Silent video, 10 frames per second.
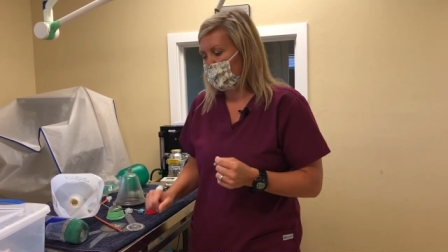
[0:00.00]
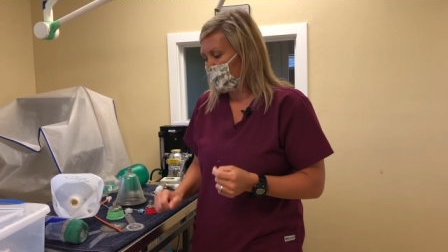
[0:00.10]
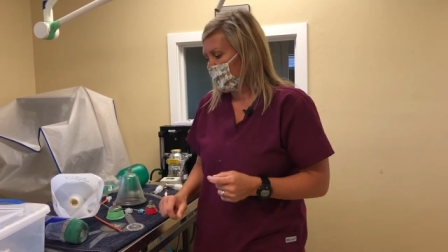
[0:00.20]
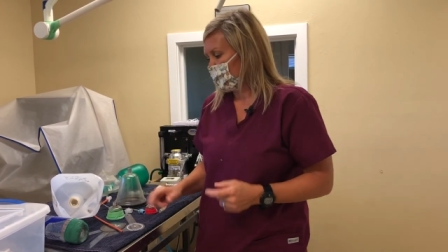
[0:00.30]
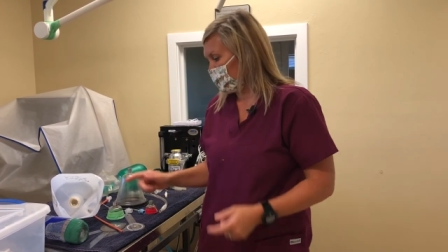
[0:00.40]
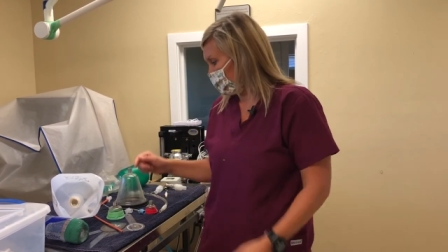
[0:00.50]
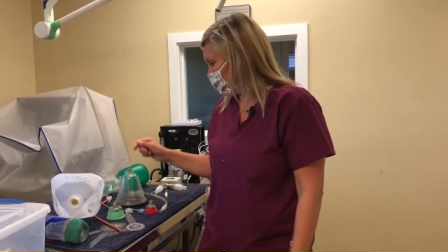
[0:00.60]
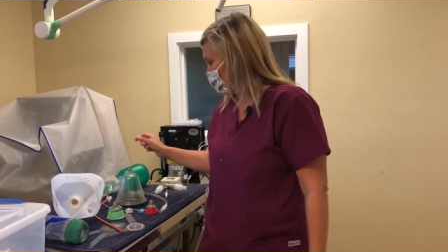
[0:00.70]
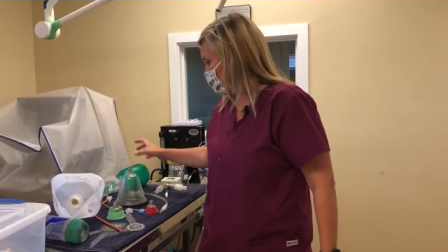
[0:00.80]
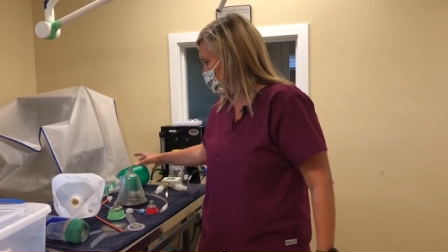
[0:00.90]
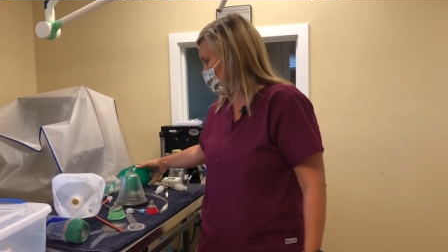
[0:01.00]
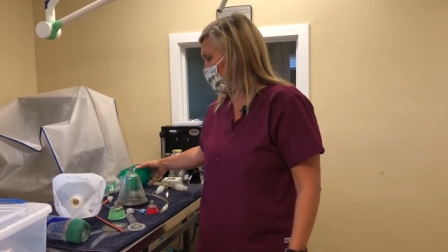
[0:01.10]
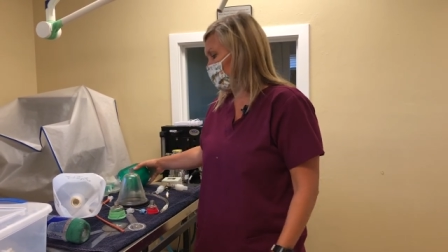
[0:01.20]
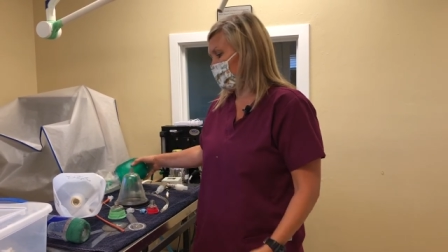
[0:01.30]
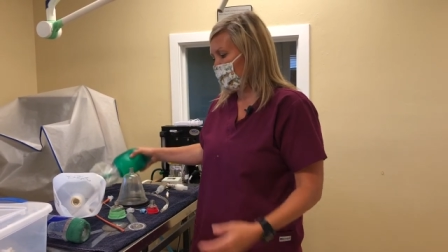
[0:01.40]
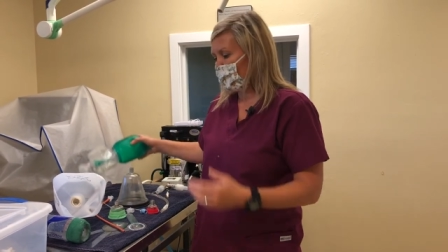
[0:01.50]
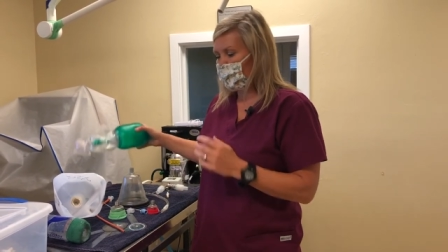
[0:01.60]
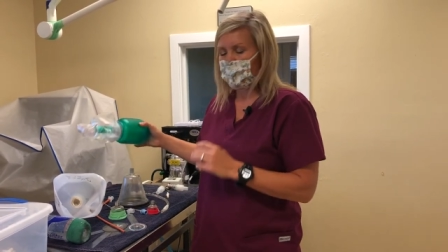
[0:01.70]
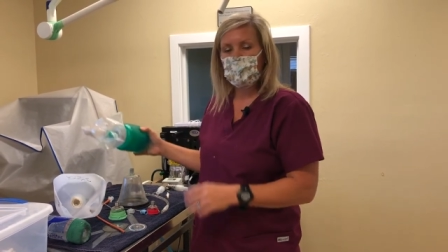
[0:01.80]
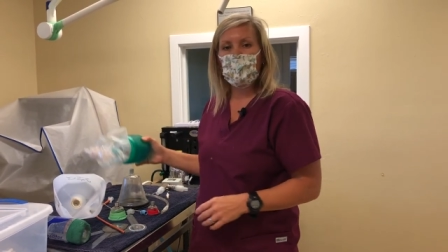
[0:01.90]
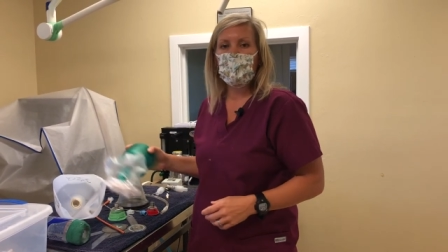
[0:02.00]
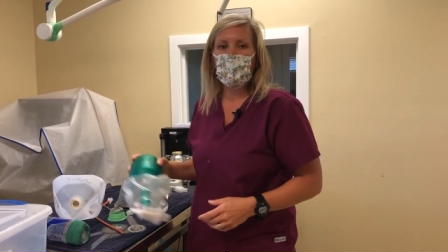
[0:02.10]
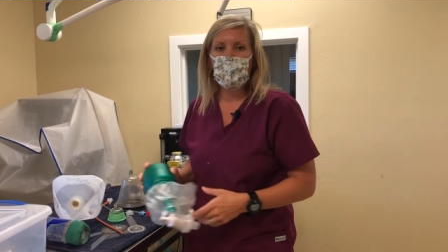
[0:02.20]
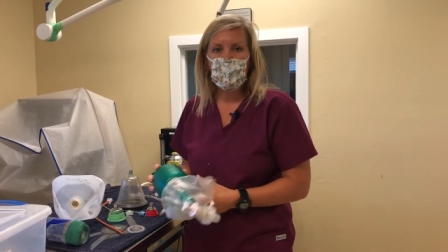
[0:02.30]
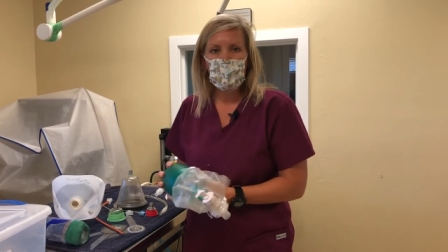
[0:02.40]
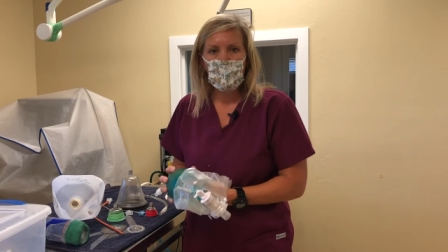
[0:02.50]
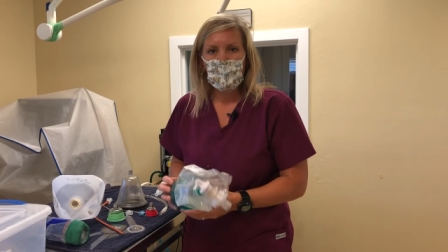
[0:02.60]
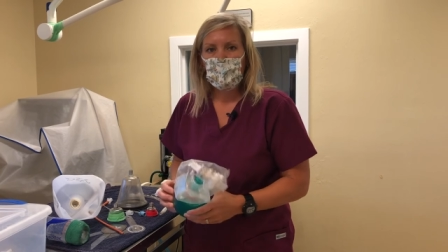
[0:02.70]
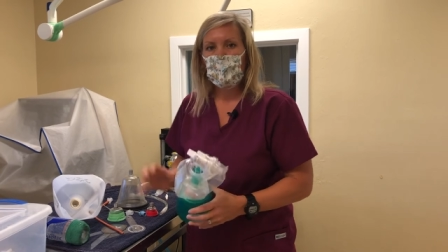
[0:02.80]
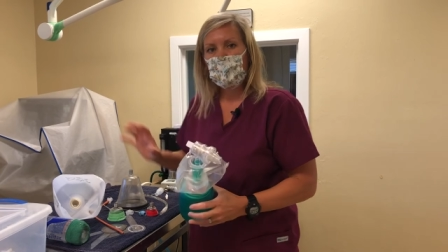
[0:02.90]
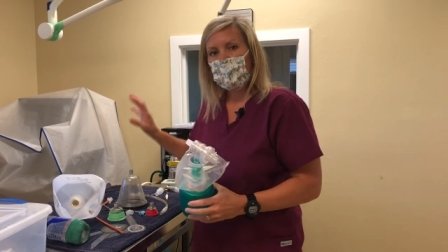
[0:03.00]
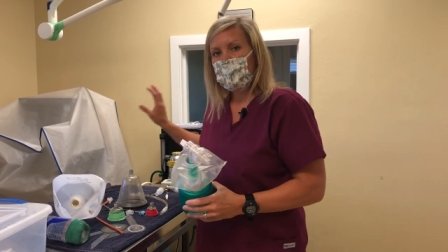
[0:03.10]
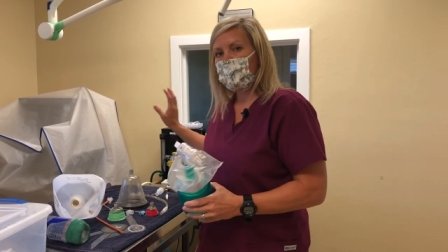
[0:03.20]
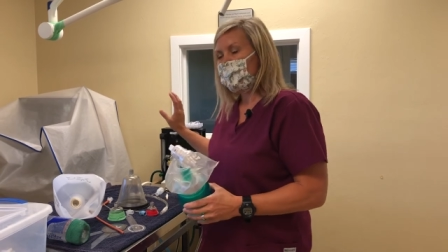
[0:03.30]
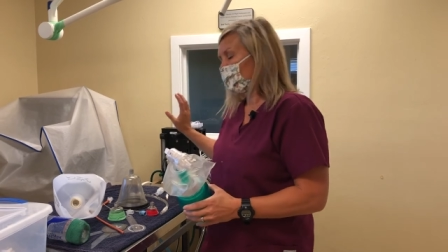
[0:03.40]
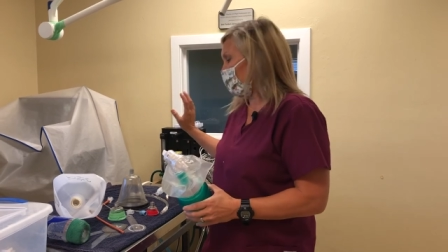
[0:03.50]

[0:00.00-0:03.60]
Something interesting about them when they're waking up, we don't keep them